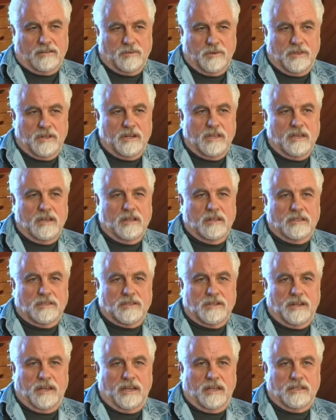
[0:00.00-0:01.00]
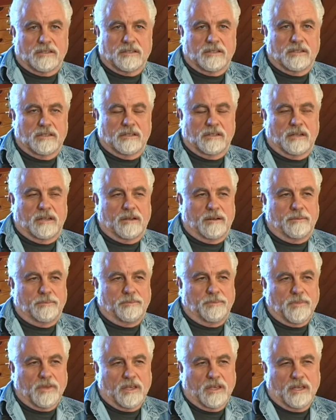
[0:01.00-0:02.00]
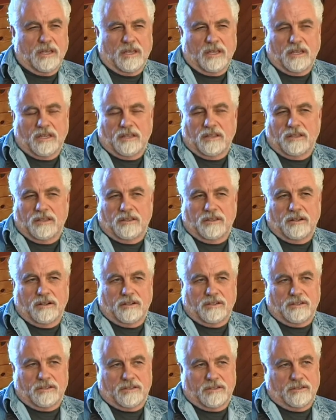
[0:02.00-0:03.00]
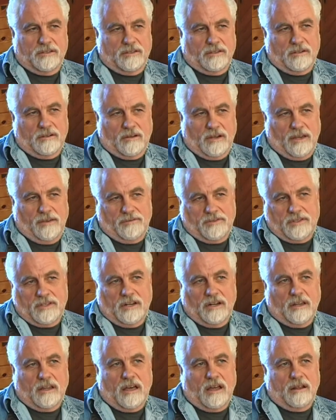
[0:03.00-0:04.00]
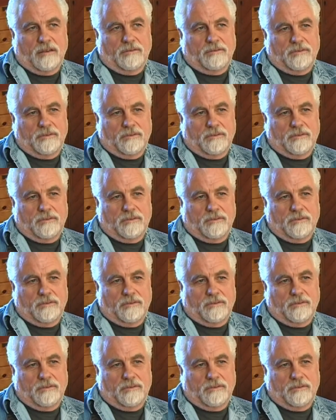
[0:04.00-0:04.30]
with an eagle's nest. There's, you know, I've seen a lot of,